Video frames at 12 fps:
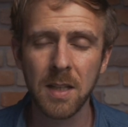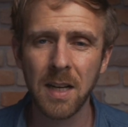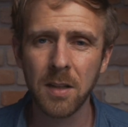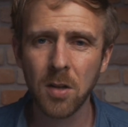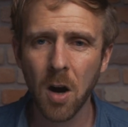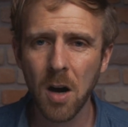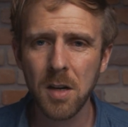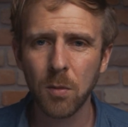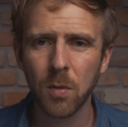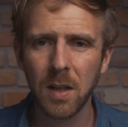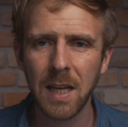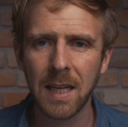and it's hard to
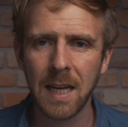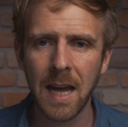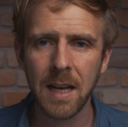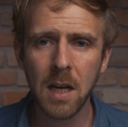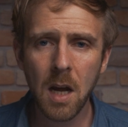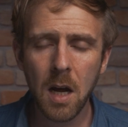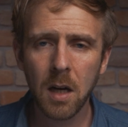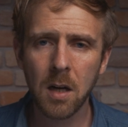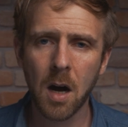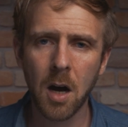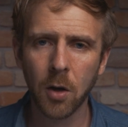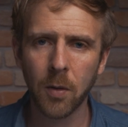really get
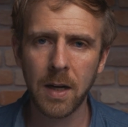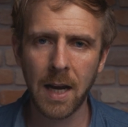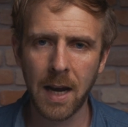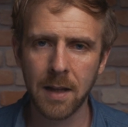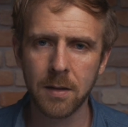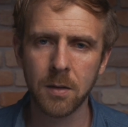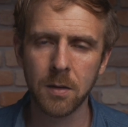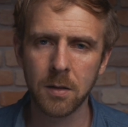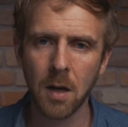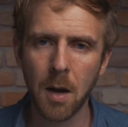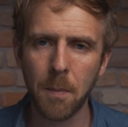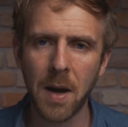concrete answers
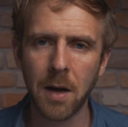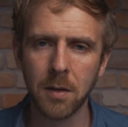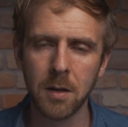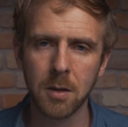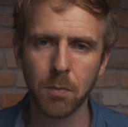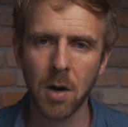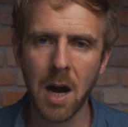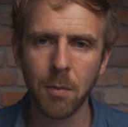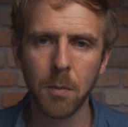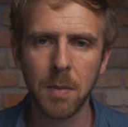about this problem.